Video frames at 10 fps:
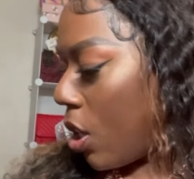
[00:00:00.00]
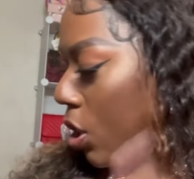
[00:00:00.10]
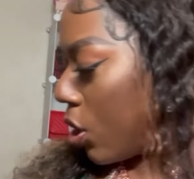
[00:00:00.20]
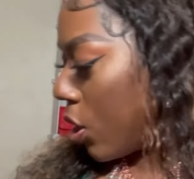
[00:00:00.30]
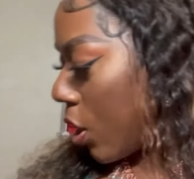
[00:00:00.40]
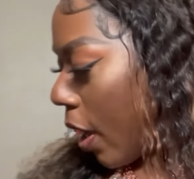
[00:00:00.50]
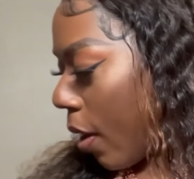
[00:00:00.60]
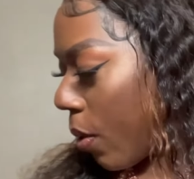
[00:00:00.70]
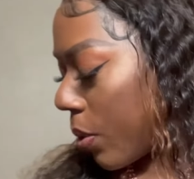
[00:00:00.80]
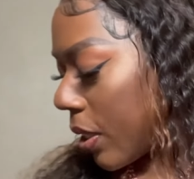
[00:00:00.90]

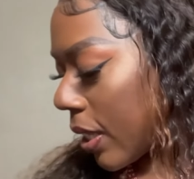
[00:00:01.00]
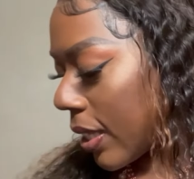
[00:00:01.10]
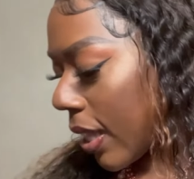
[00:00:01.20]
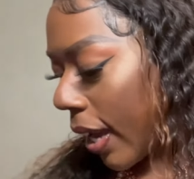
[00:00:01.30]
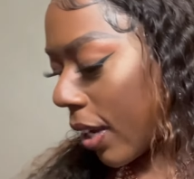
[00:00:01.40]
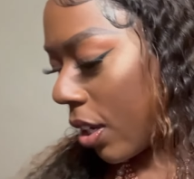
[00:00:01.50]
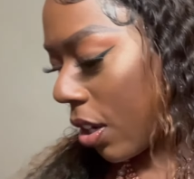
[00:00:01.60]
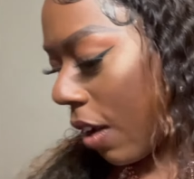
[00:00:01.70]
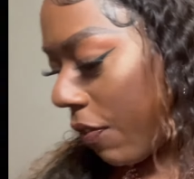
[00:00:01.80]
So since I could not